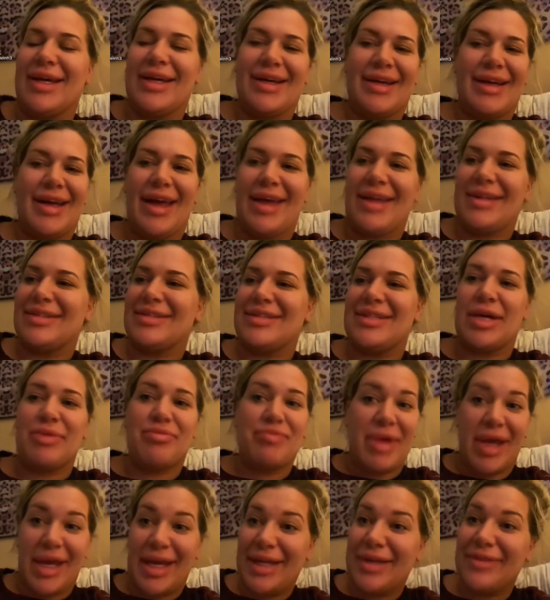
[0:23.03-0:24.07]
end up
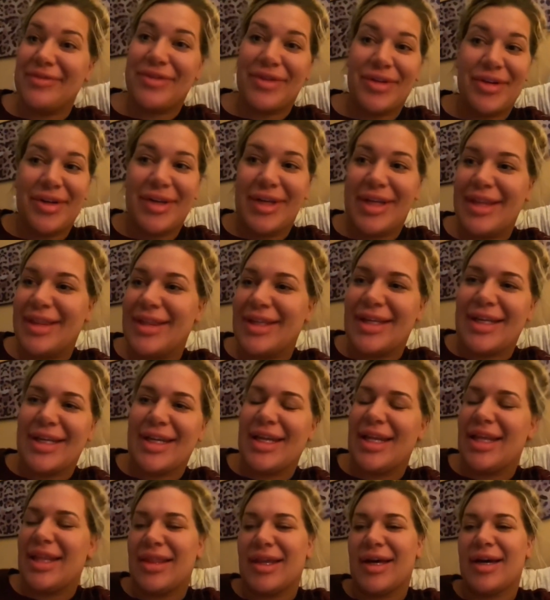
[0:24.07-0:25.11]
paying for Ethan and
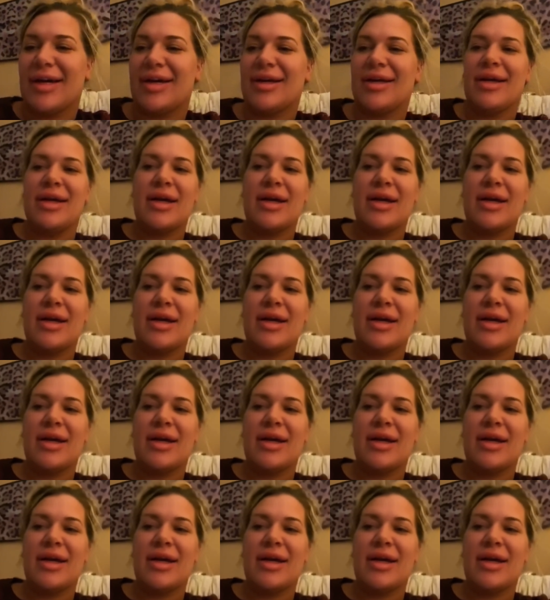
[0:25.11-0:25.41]
Neela,